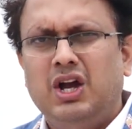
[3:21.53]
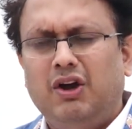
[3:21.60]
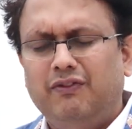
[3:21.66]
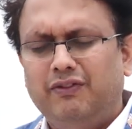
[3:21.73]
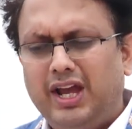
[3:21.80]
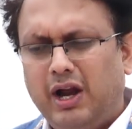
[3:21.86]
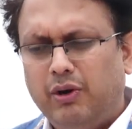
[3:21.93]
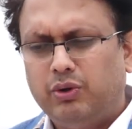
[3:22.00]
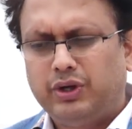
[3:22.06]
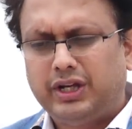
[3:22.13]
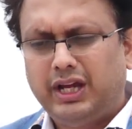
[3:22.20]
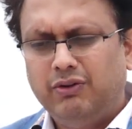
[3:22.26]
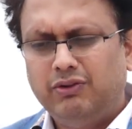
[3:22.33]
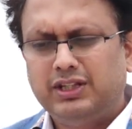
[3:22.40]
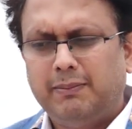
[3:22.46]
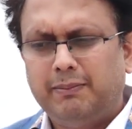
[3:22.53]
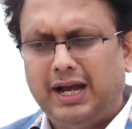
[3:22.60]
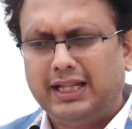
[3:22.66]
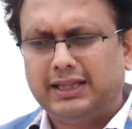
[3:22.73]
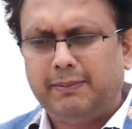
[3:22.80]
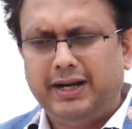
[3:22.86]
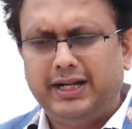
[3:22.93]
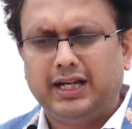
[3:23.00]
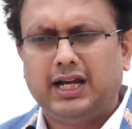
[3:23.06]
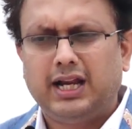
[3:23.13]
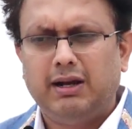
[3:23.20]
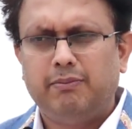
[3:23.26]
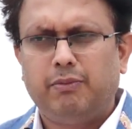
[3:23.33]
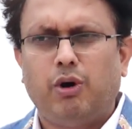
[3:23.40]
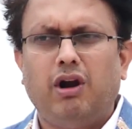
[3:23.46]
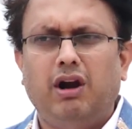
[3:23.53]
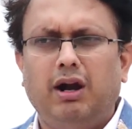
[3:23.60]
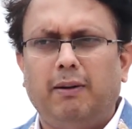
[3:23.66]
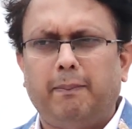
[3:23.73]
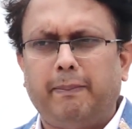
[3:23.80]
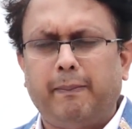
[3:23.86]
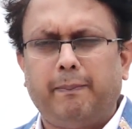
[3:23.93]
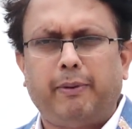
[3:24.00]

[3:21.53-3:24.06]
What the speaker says: We have to give the mathematical model